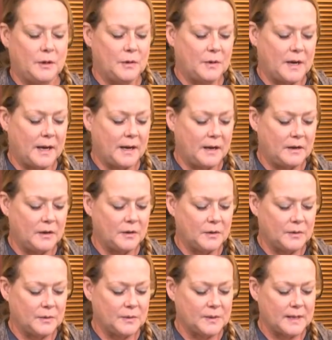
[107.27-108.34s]
you can
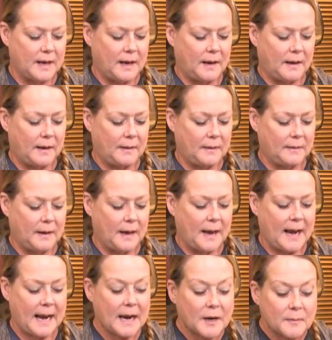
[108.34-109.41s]
use a
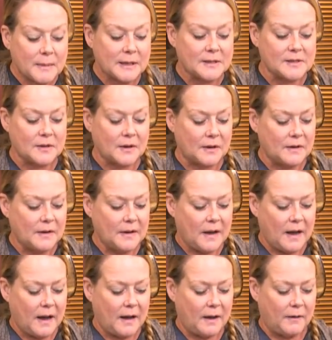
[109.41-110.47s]
hand mixer
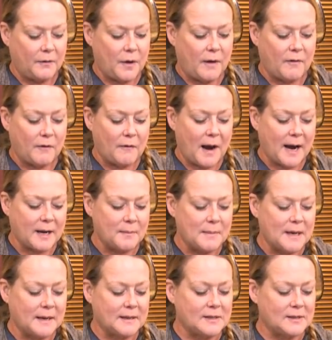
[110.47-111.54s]
if you have a
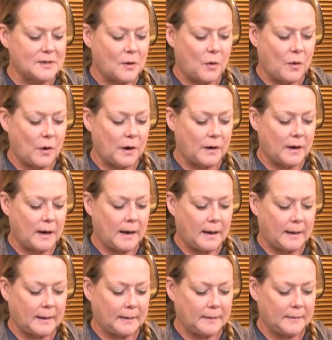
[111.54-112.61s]
Vitamix,
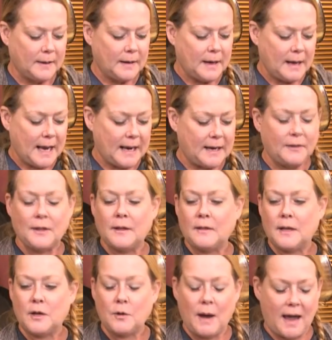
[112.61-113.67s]
or anything
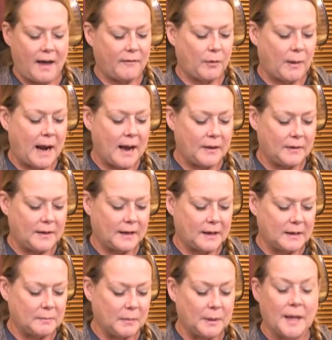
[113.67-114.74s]
that you have around that
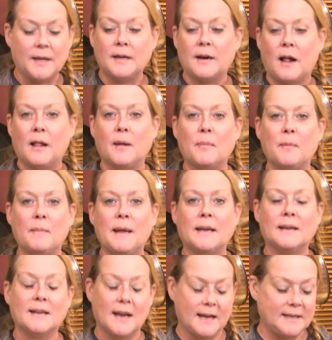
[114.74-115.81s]
can blend it all up and make
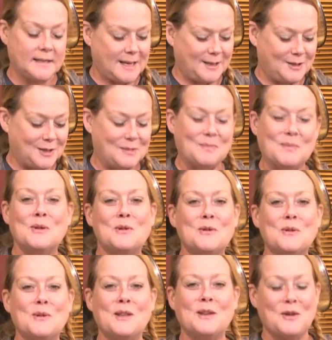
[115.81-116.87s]
it nice and
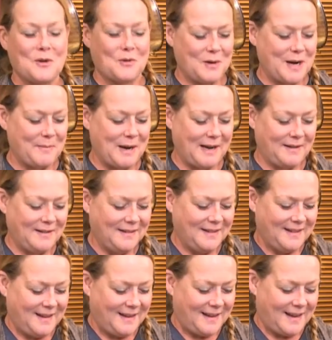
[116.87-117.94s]
smooth and creamy.
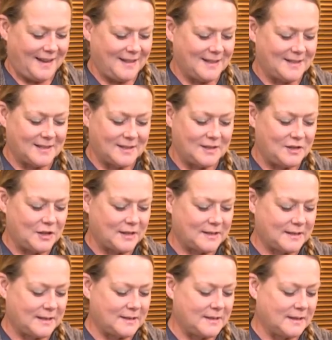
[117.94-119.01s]
And this is
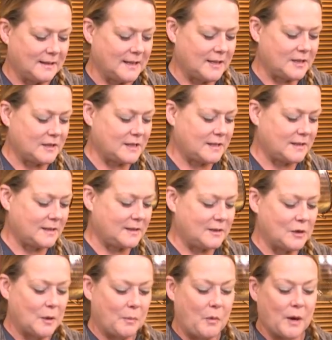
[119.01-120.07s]
just a delicious
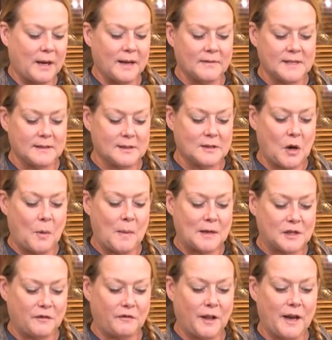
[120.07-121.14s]
soup. What gives it so
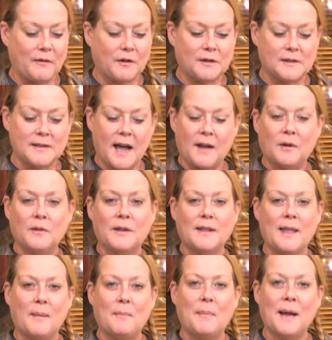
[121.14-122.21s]
much flavor is not only
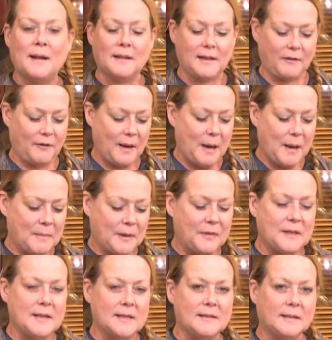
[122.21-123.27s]
that bay leaf,
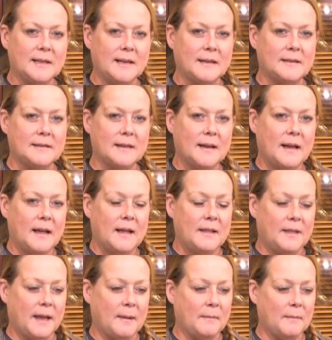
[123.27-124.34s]
but these leeks.
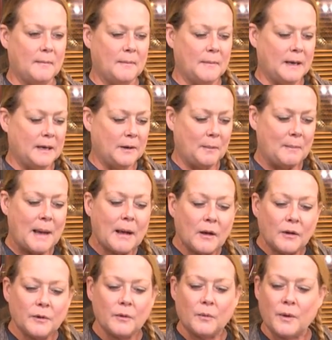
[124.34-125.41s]
They
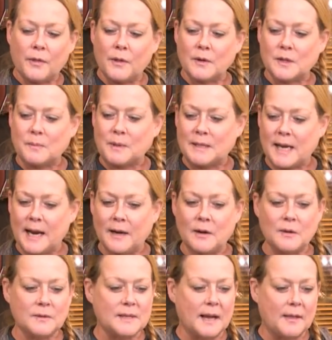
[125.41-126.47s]
meld with those
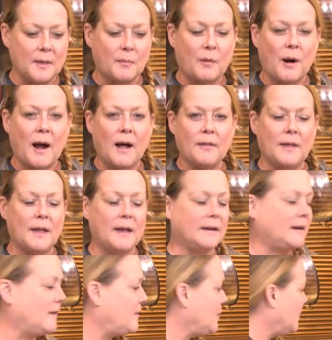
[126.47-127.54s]
potatoes and the broth and give